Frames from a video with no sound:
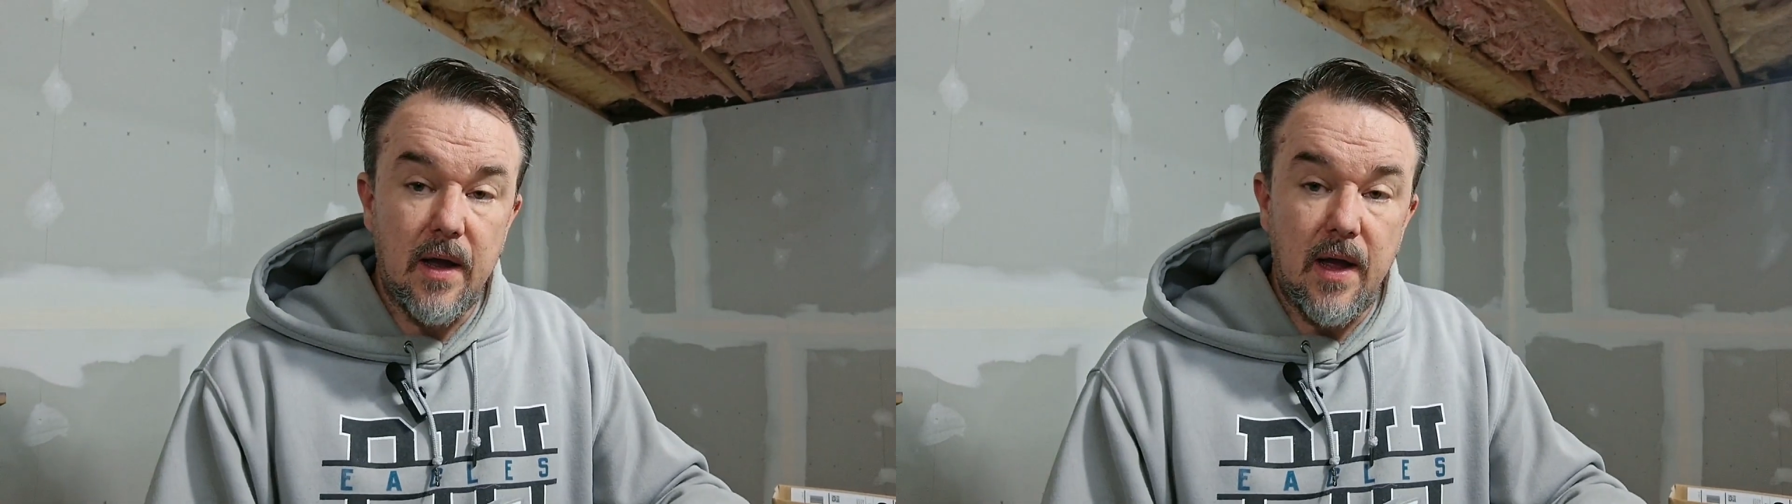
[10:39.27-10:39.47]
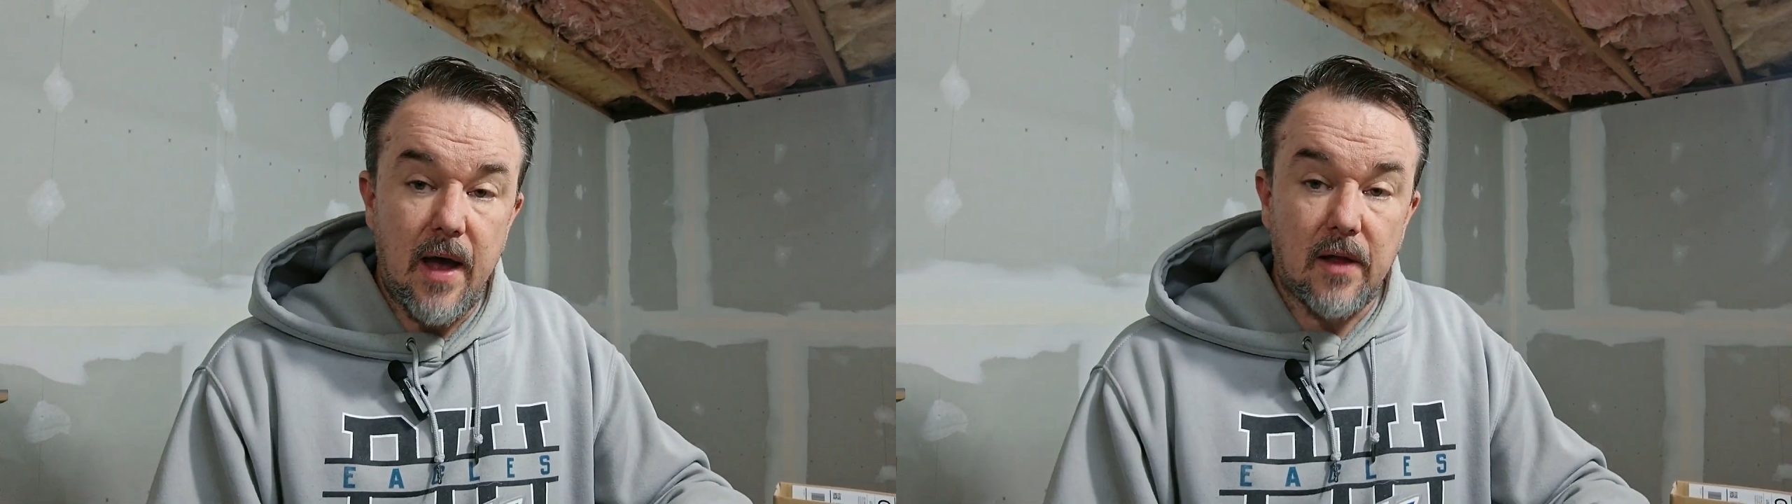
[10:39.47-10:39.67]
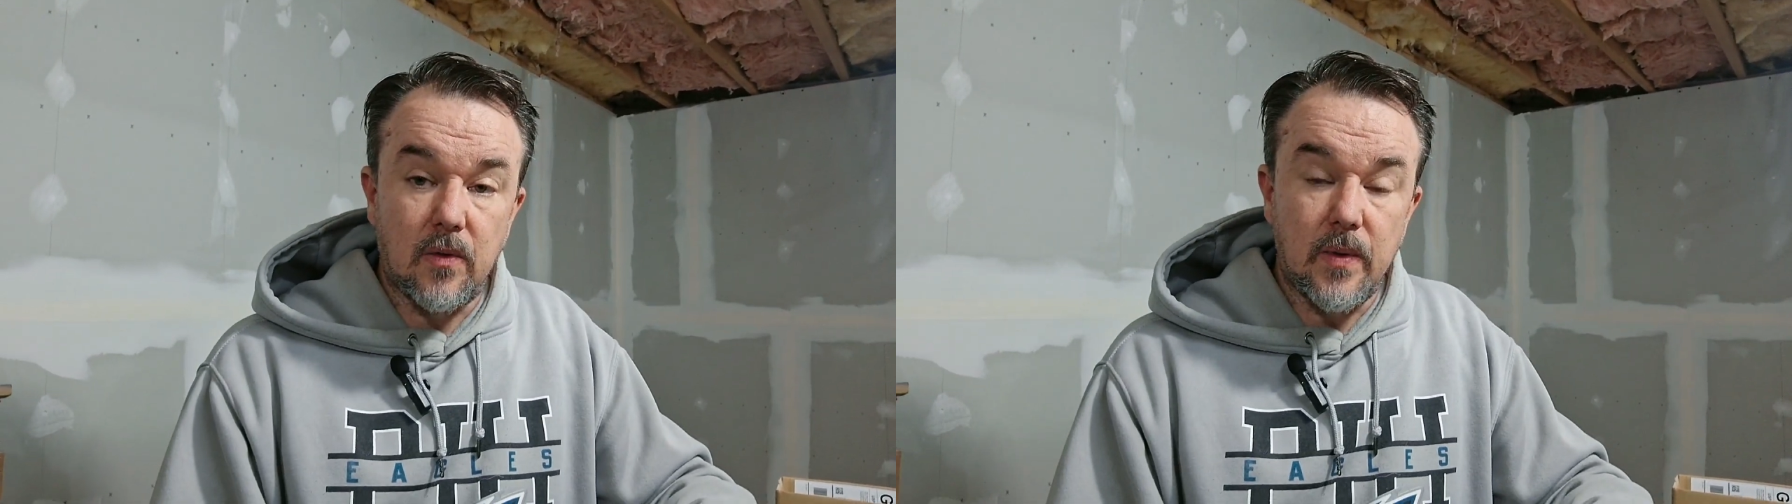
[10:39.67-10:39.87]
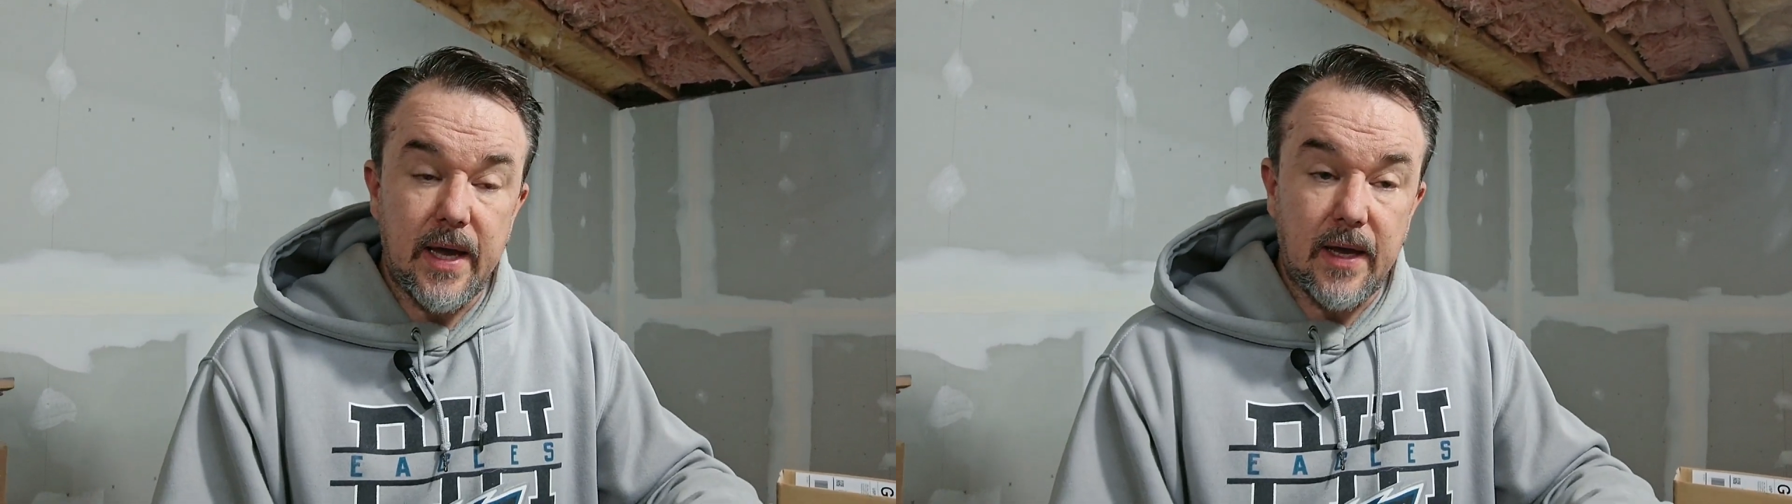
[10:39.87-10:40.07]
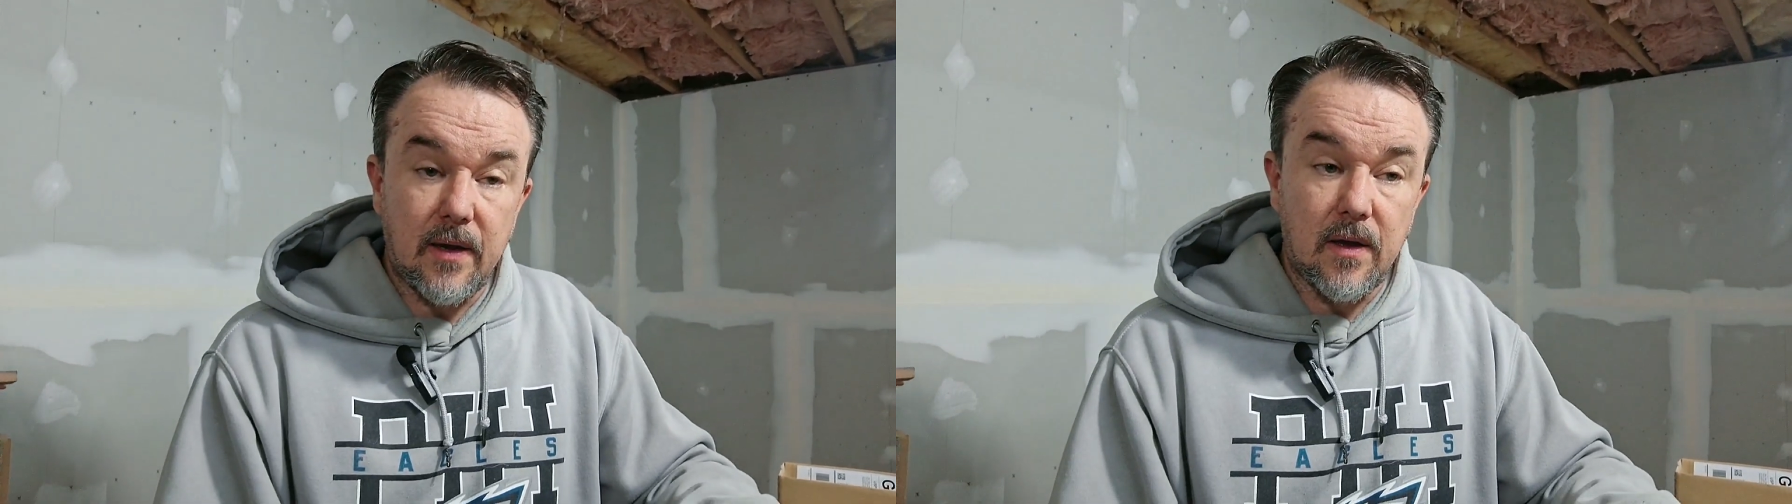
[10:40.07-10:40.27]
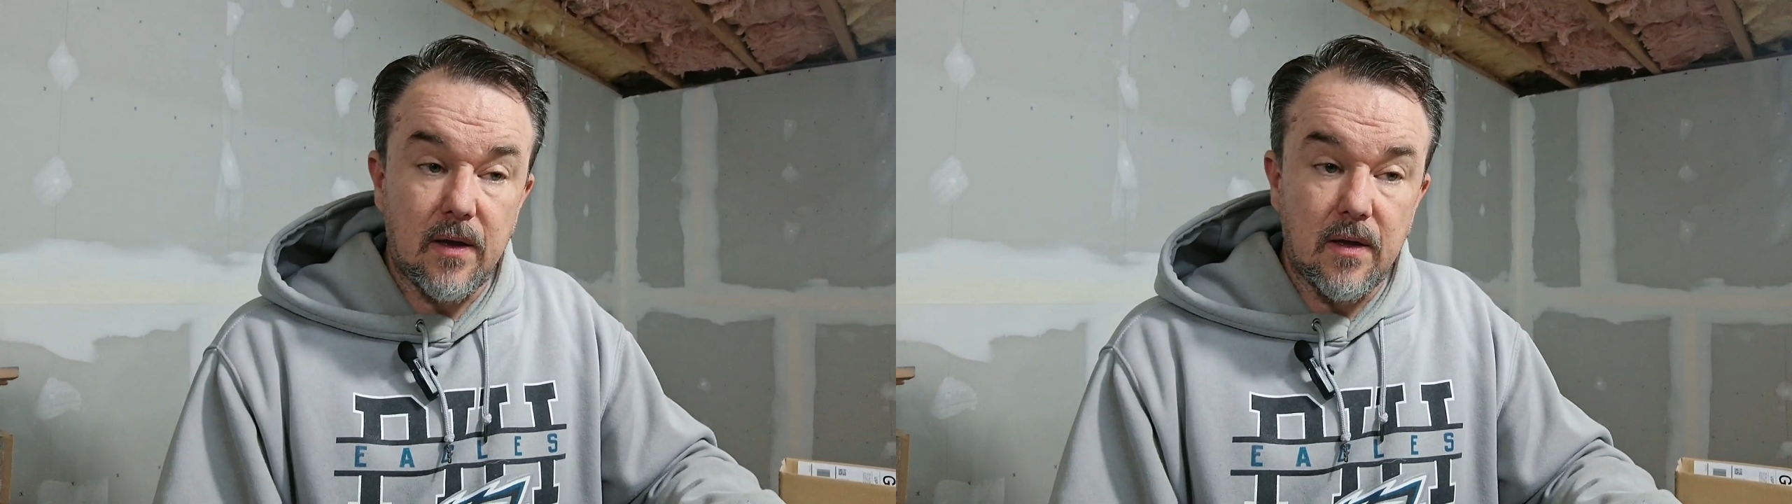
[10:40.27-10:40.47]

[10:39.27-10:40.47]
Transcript: Halloween.